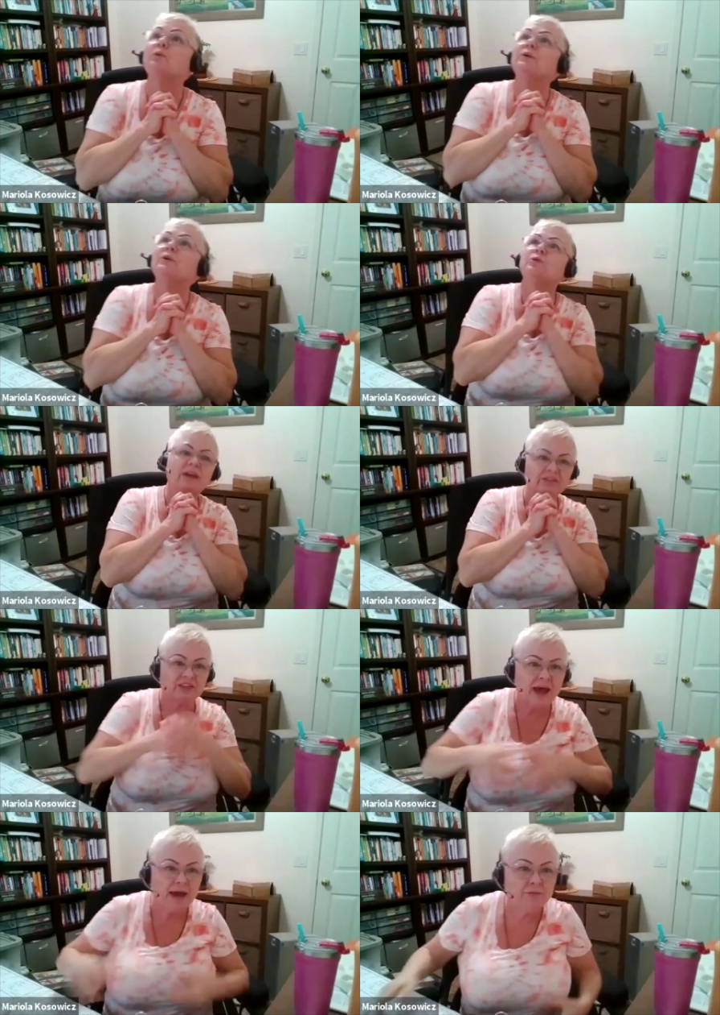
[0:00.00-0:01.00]
do we have a
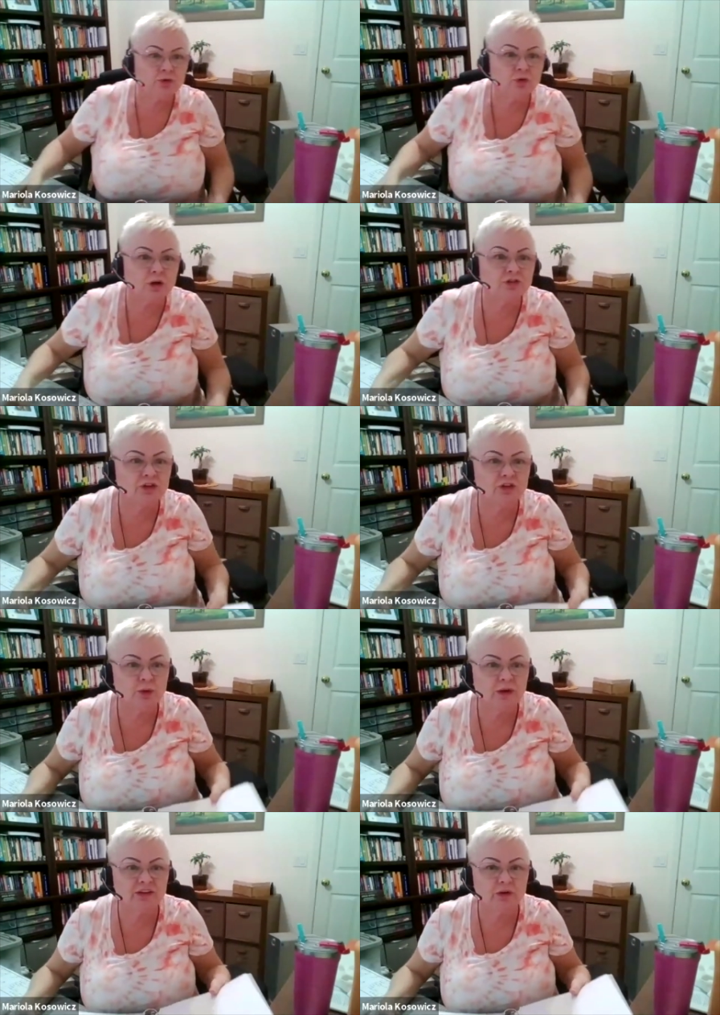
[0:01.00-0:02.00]
time to continue
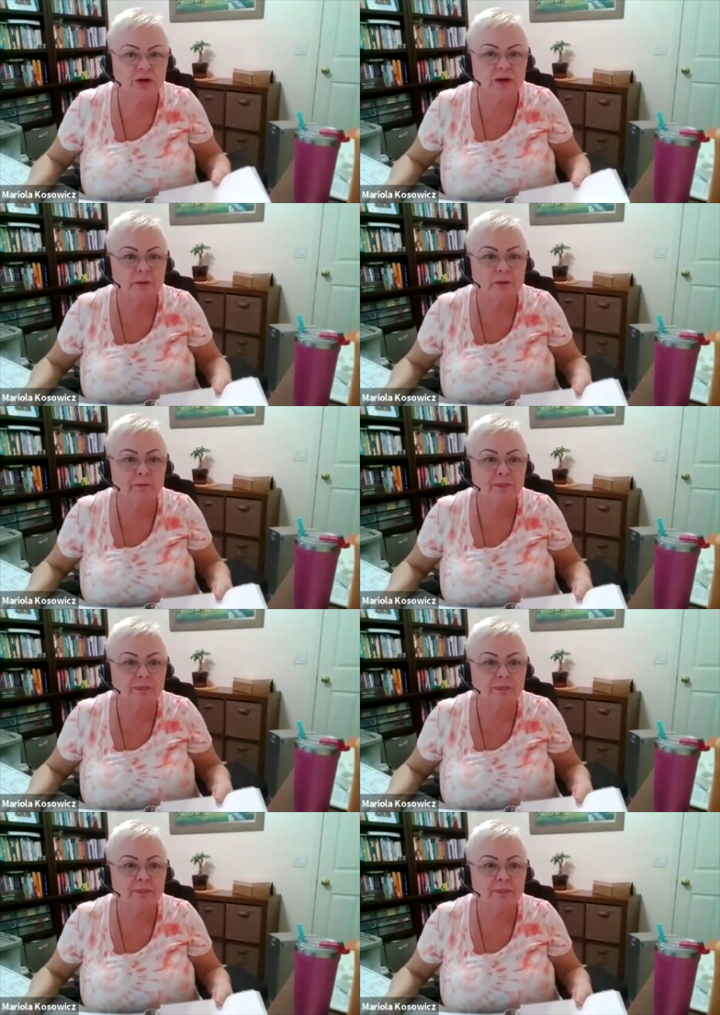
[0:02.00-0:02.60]
it or no?